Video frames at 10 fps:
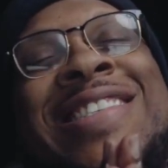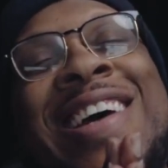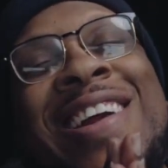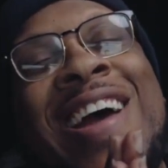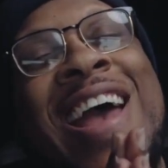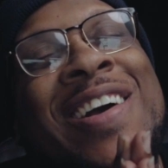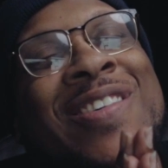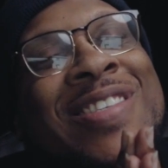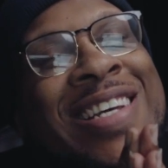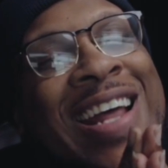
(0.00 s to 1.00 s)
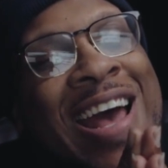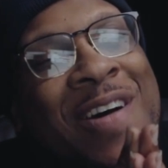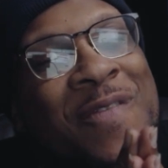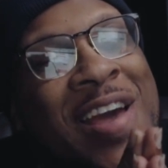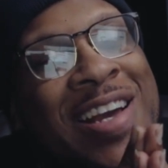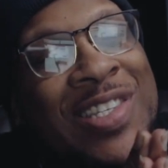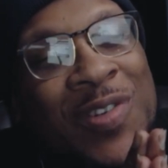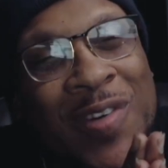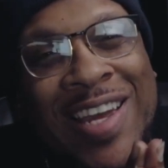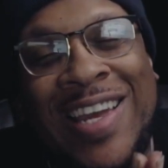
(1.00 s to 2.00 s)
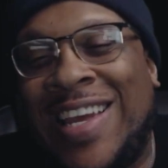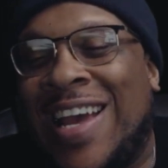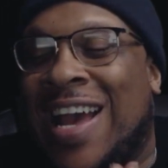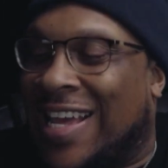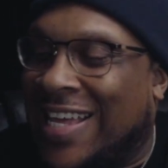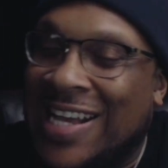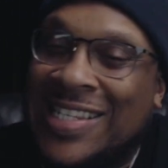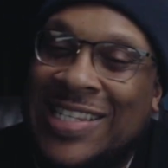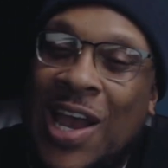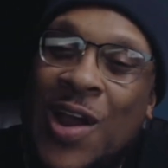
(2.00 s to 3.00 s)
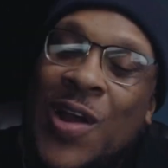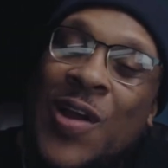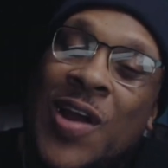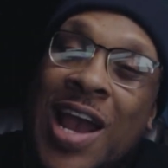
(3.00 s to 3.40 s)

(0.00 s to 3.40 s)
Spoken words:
better angles in the FX3. Yes, sir.